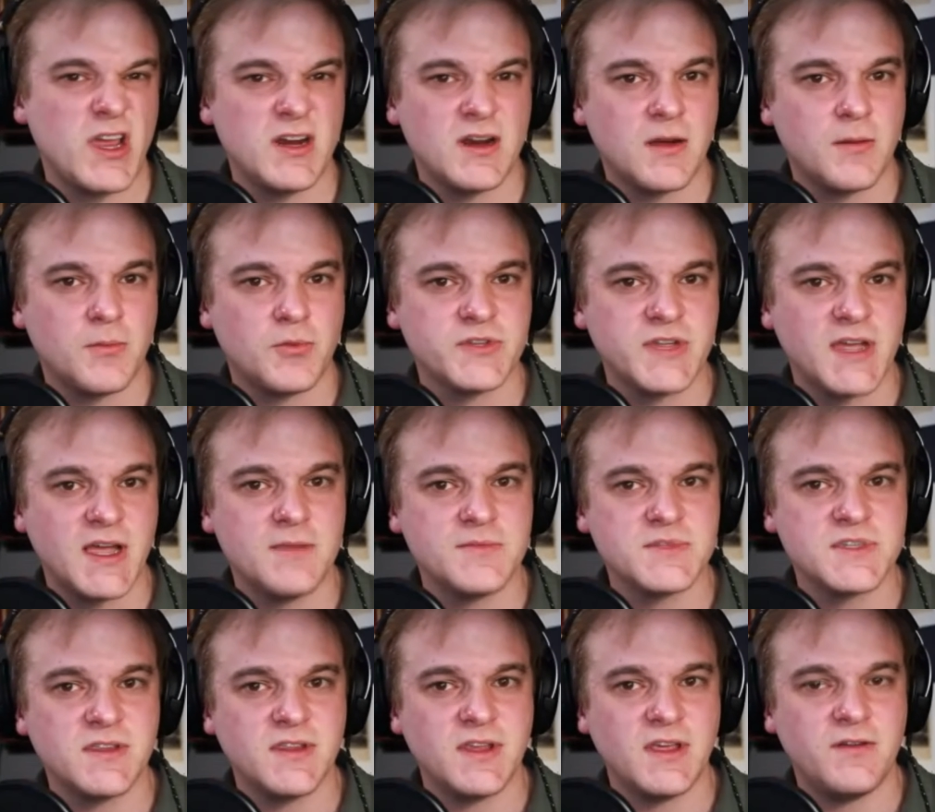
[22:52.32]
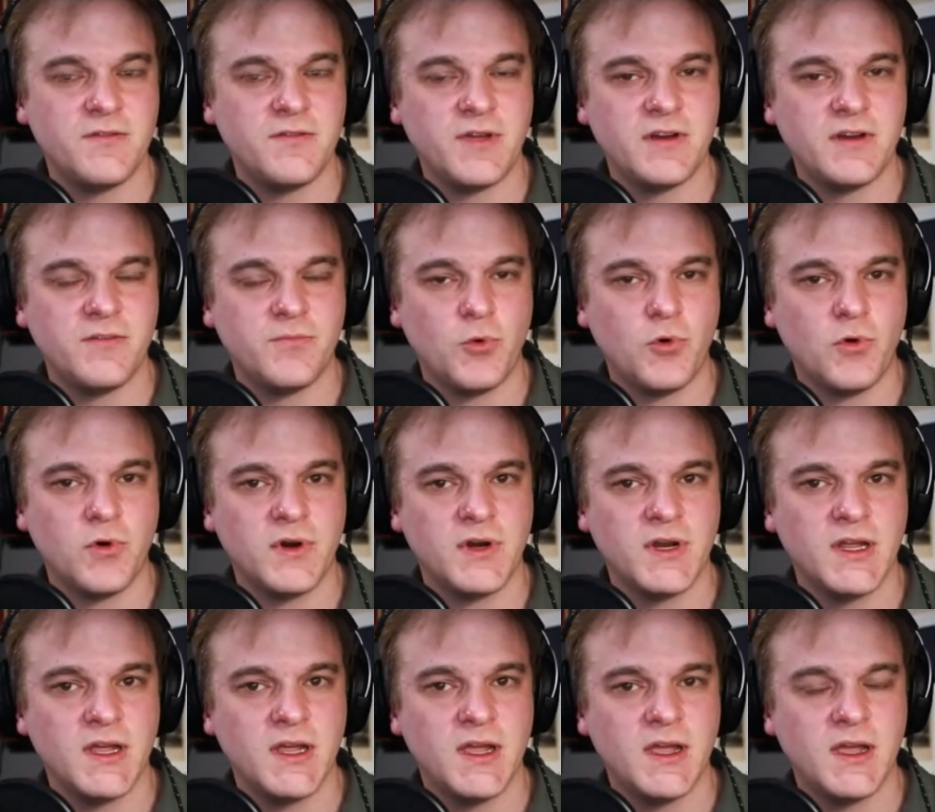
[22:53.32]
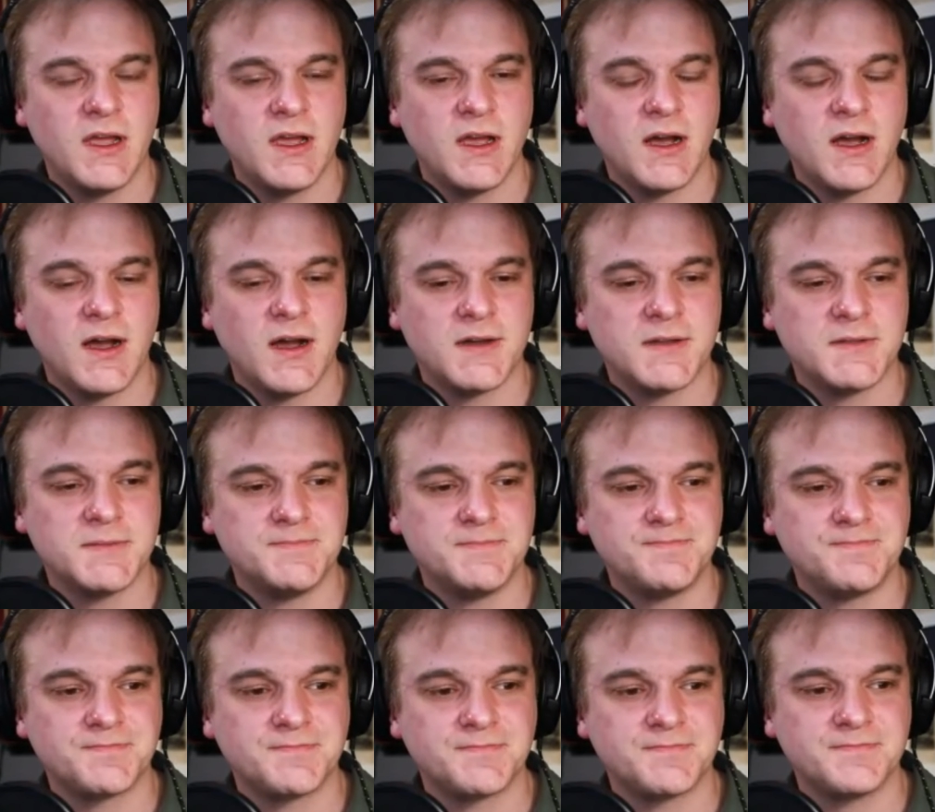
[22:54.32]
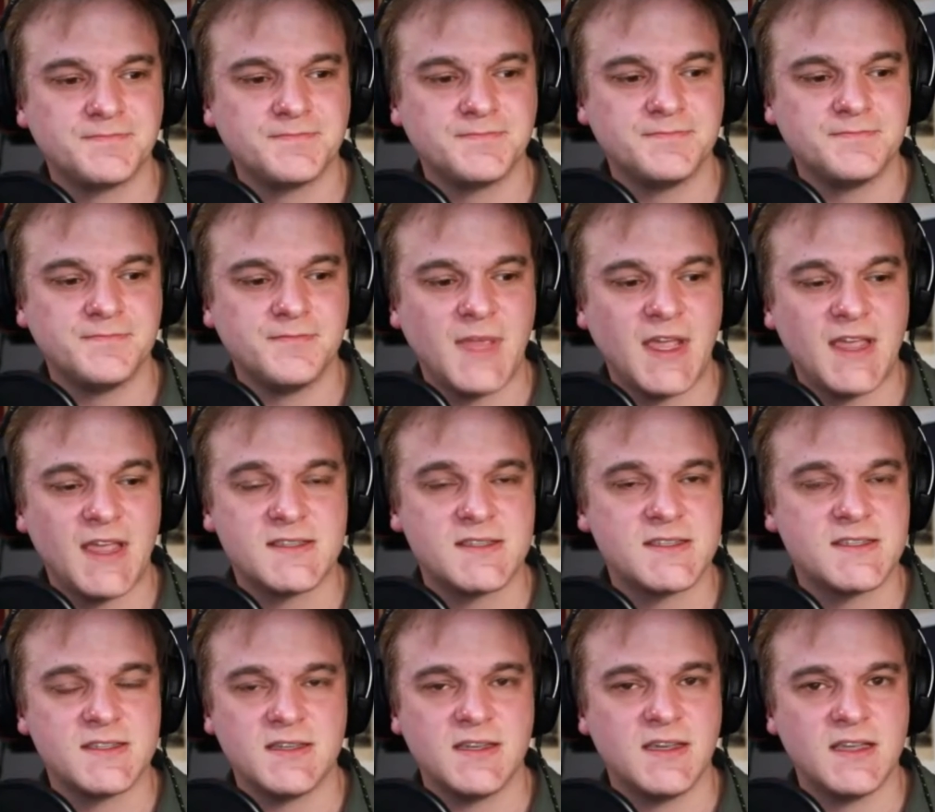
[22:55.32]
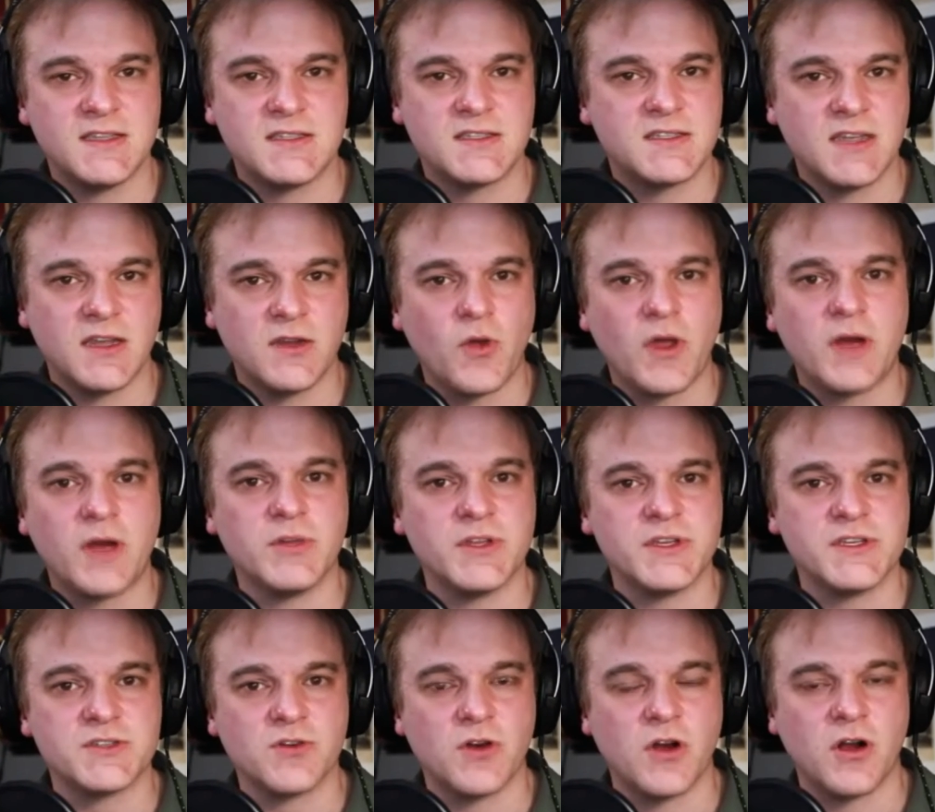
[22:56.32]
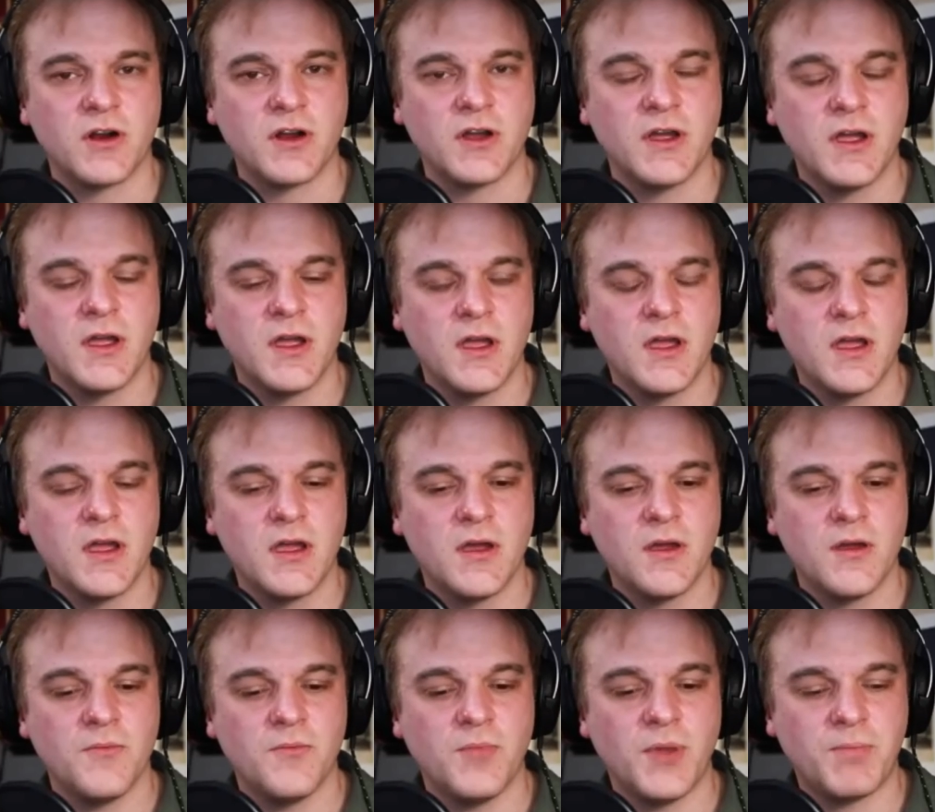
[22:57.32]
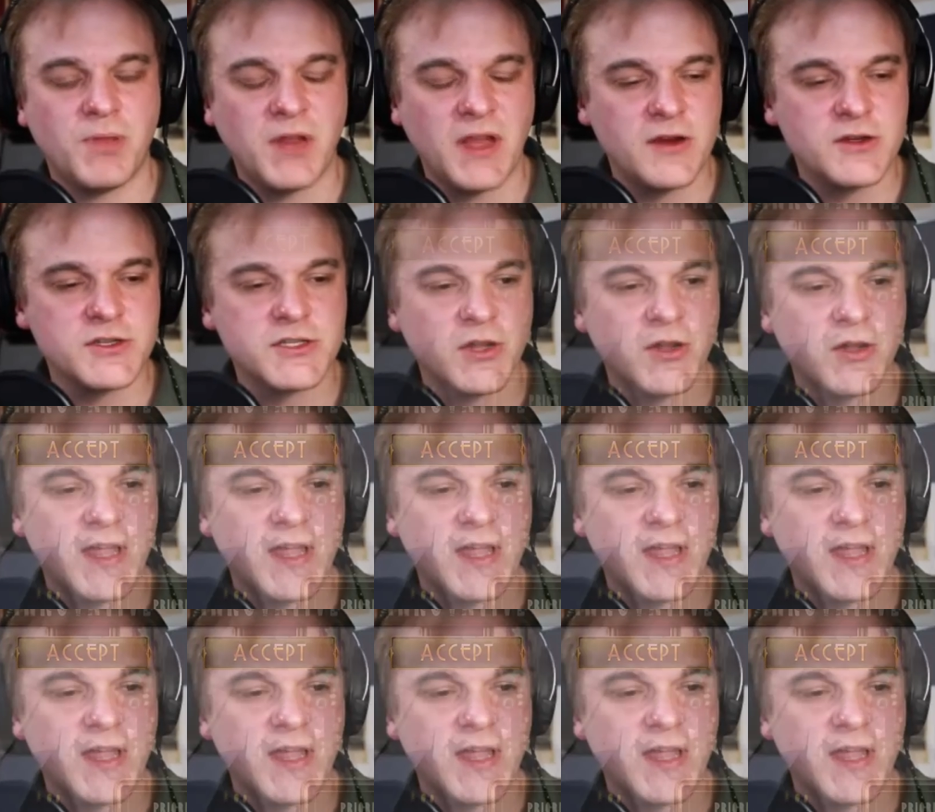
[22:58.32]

a couple times on the innovative board um, it's it's incredibly strong but players look